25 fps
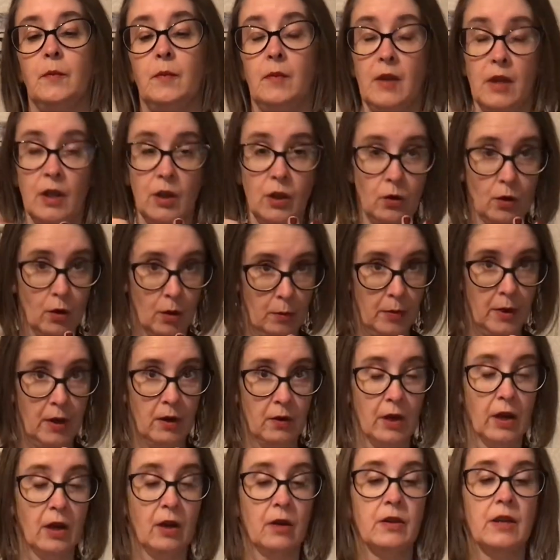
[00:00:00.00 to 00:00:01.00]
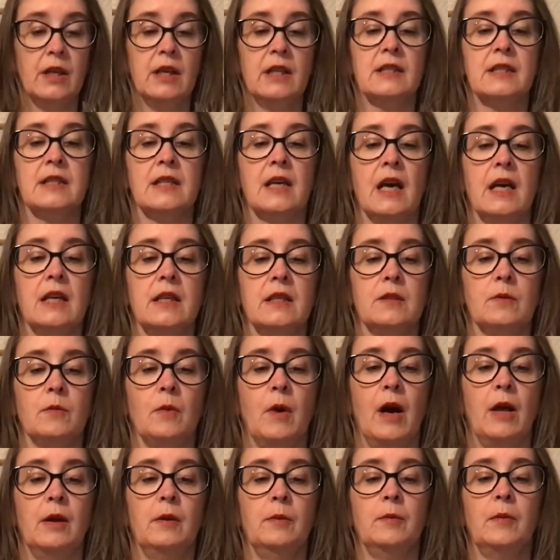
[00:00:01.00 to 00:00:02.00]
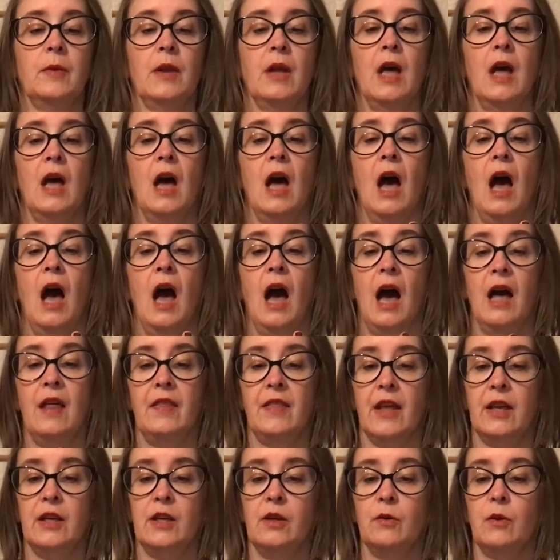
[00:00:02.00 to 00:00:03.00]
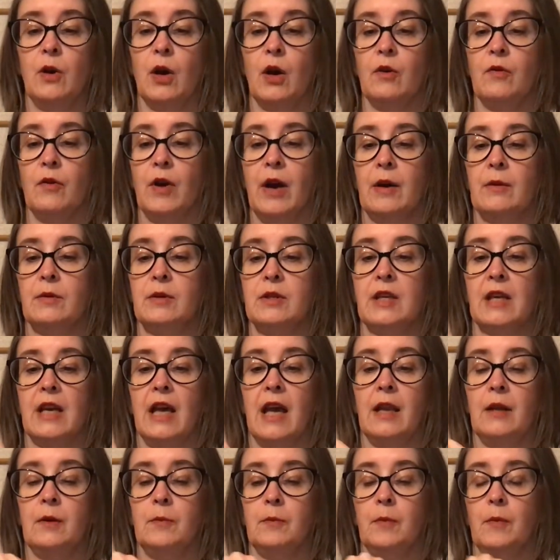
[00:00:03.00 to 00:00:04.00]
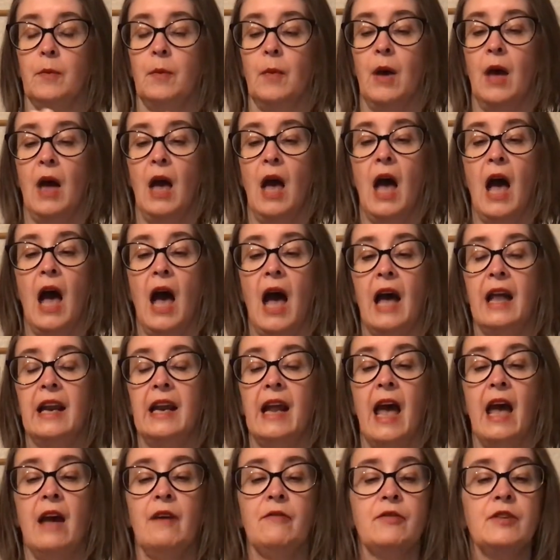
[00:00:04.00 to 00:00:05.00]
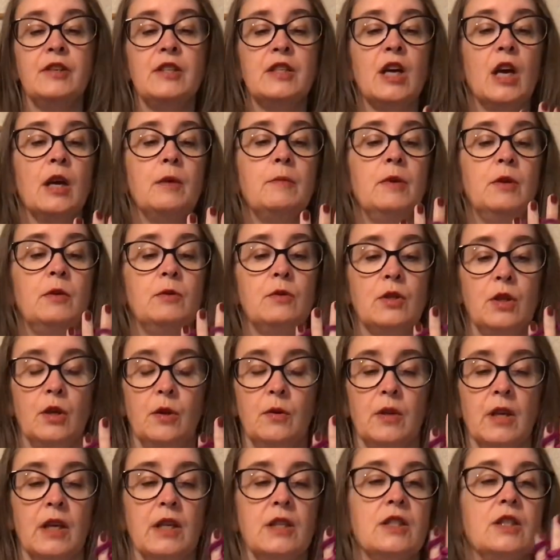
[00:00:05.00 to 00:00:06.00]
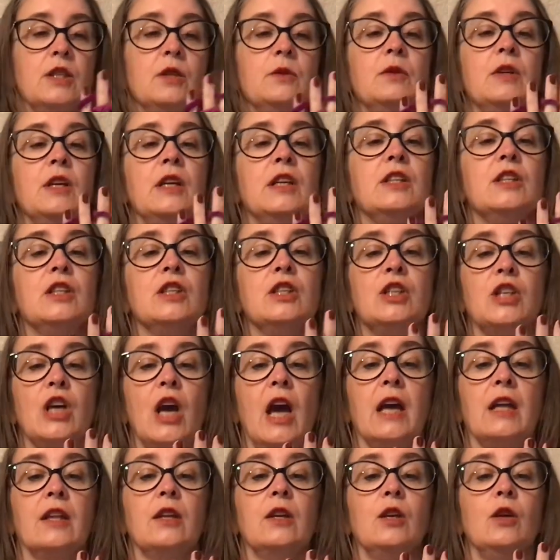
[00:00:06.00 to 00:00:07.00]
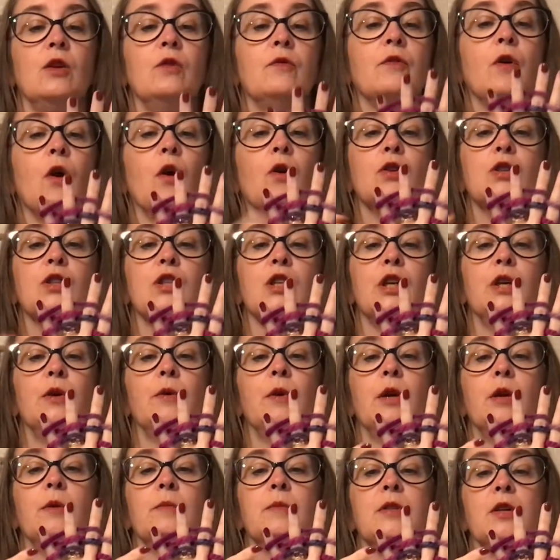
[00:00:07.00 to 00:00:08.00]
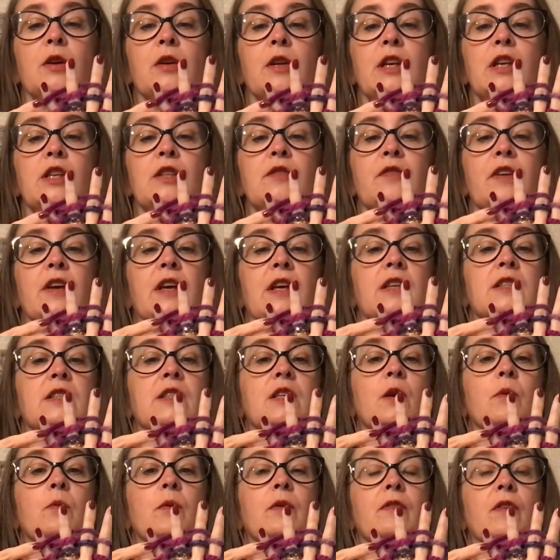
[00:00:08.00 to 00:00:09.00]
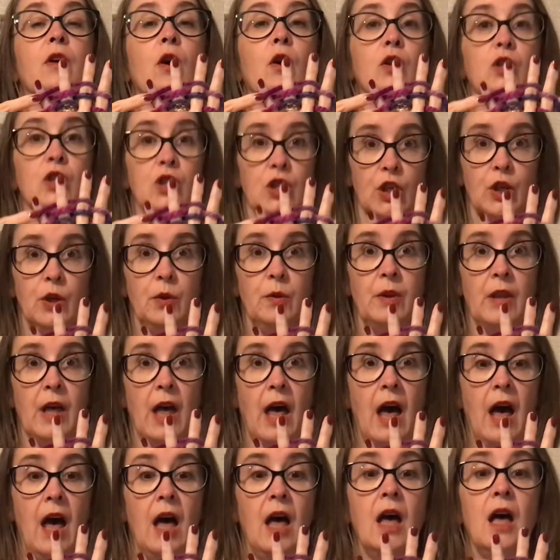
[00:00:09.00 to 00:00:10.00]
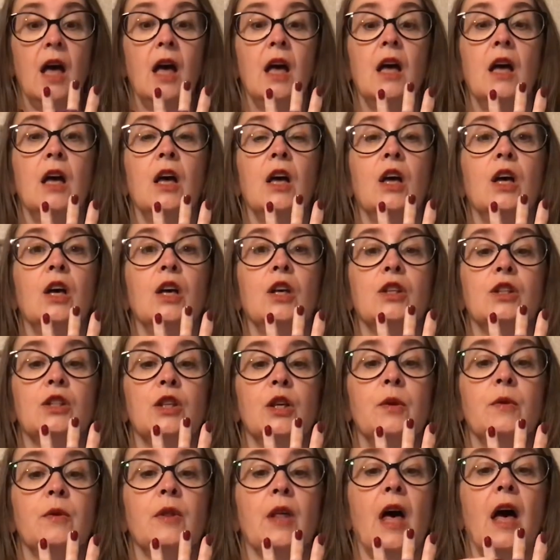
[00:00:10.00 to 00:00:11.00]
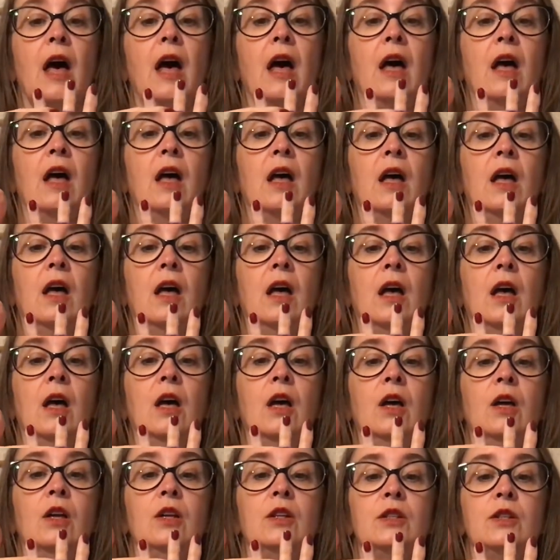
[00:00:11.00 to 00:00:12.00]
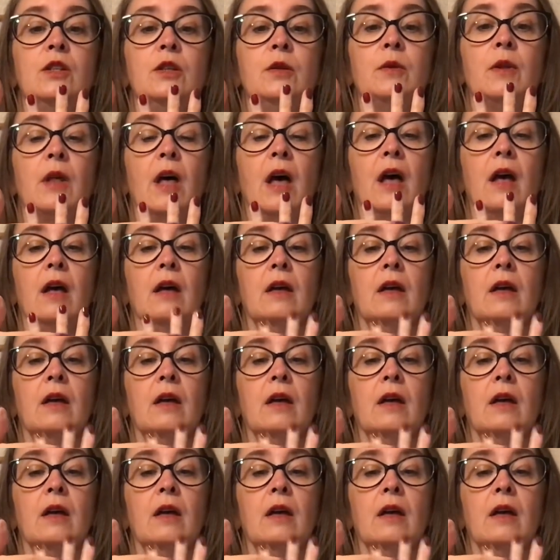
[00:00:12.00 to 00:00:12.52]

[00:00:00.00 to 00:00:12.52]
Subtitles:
You can be looking on the inside as well, and then you go round again. And every time you do this, you need to check that you've got 2 loops on each finger. So we've got 2 there, 2 there, 2 there,